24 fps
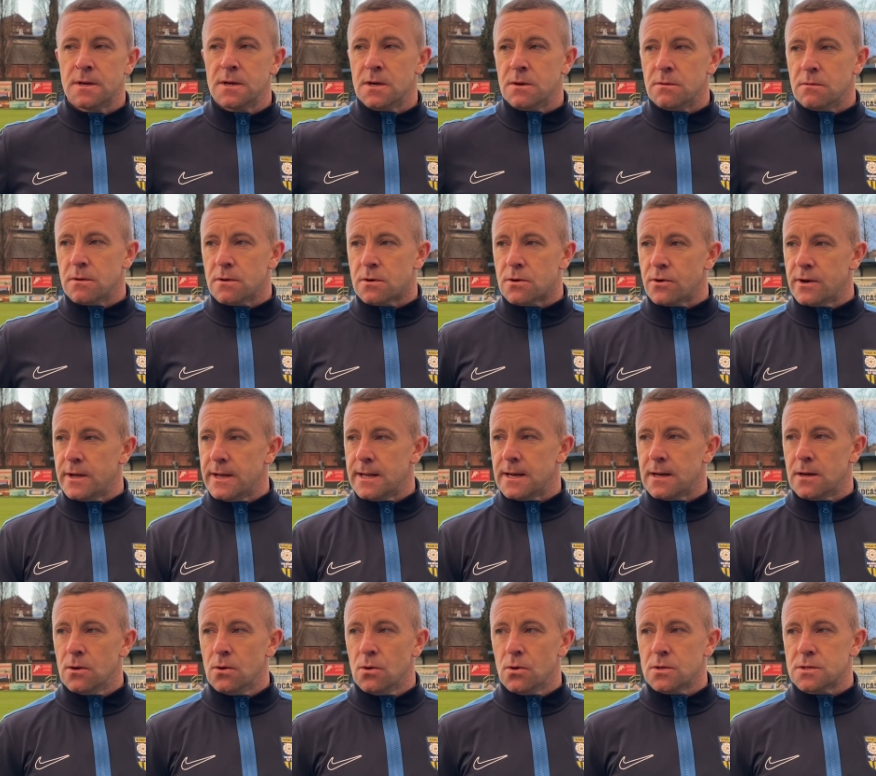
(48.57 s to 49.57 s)
We're
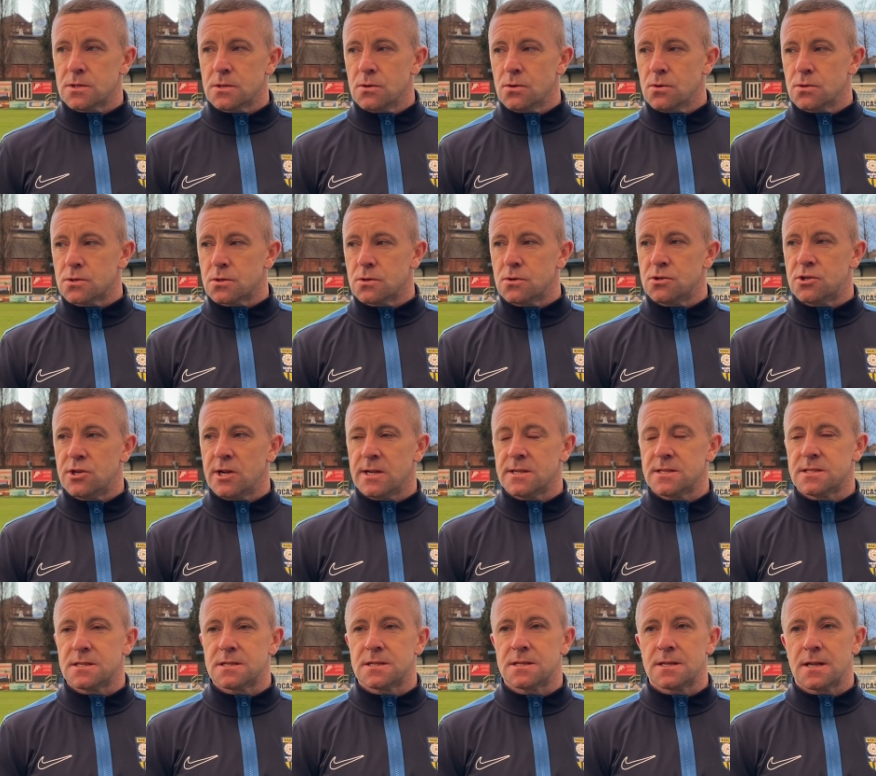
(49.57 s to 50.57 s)
creating loads and loads of good
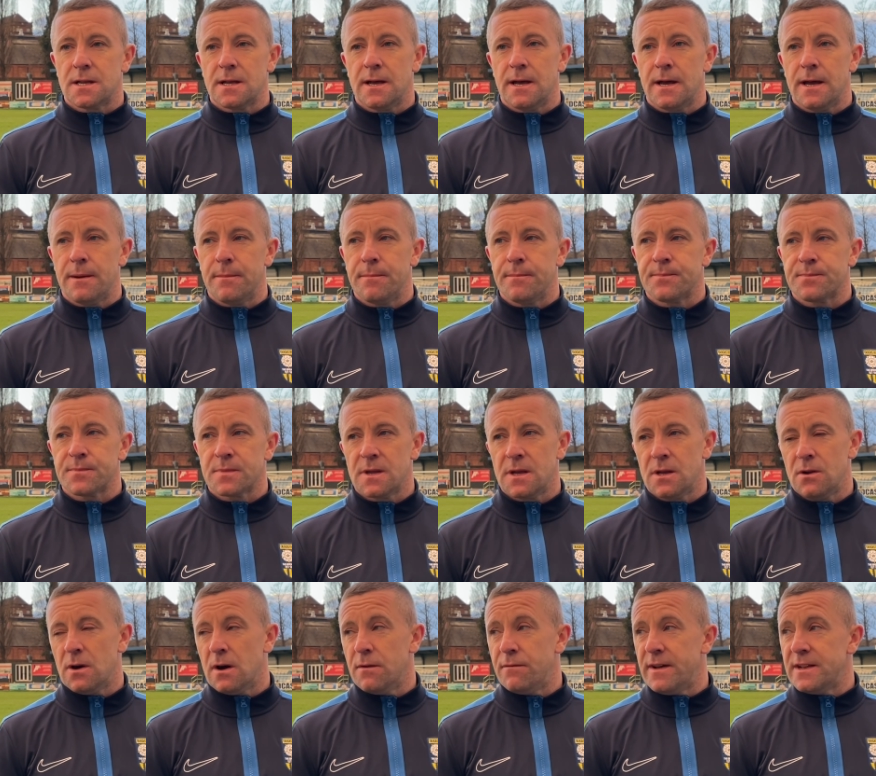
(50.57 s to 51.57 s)
chances. You
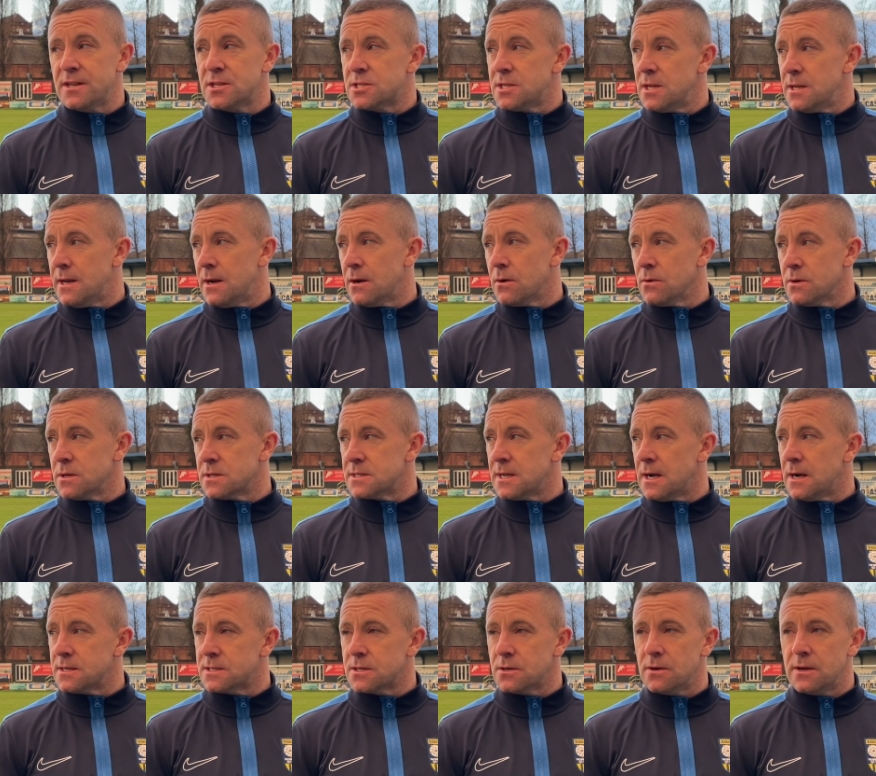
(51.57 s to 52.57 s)
know, eventually they're going to
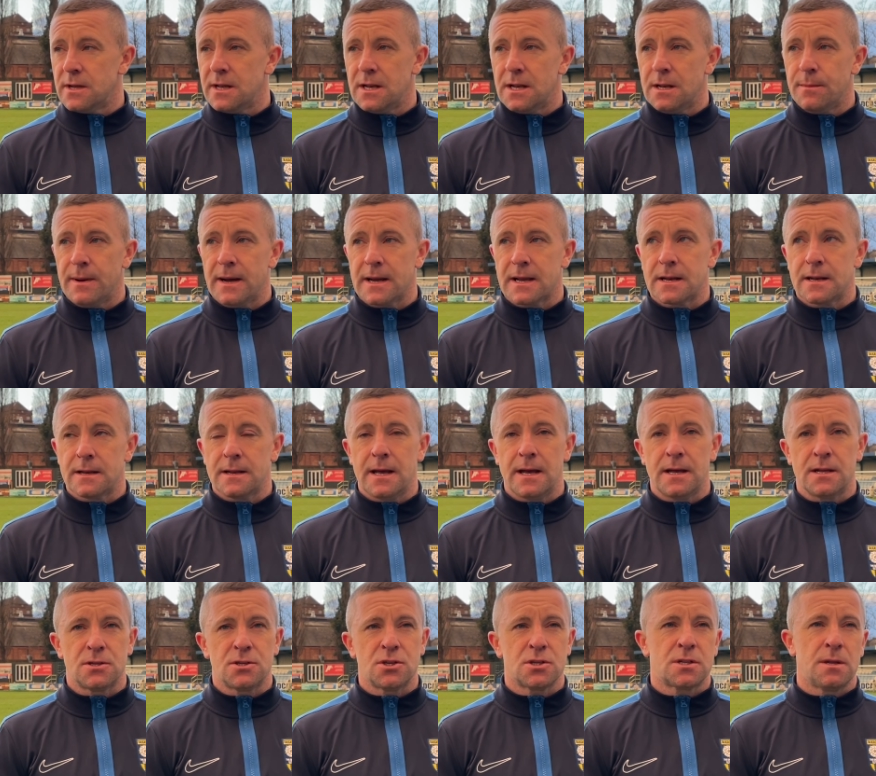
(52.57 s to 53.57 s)
start sort of hitting the back of the net.
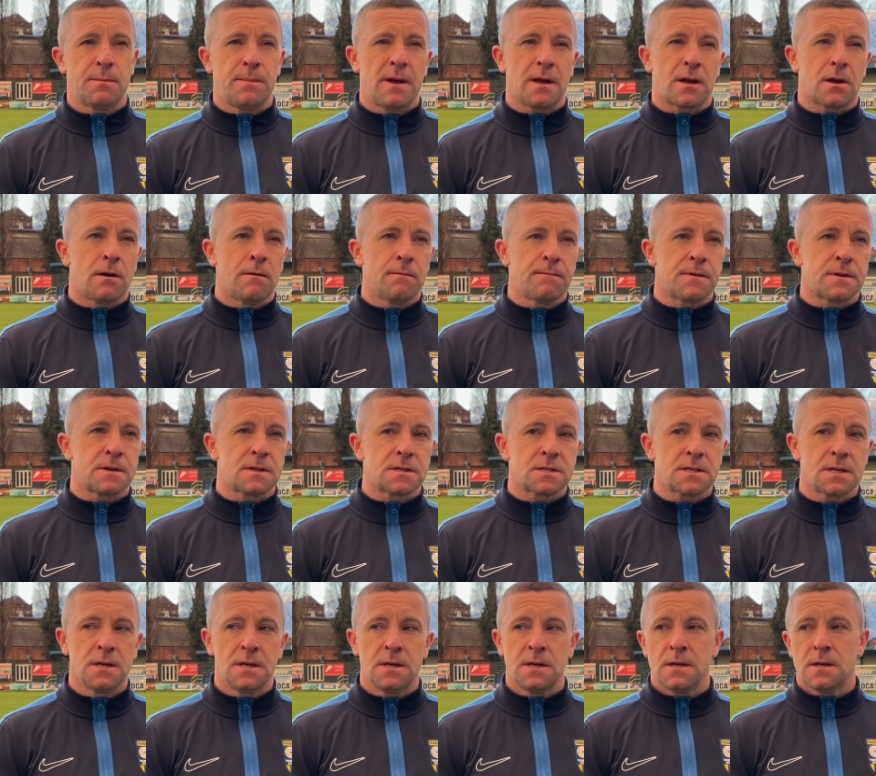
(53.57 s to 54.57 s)
It's just a bit of confidence.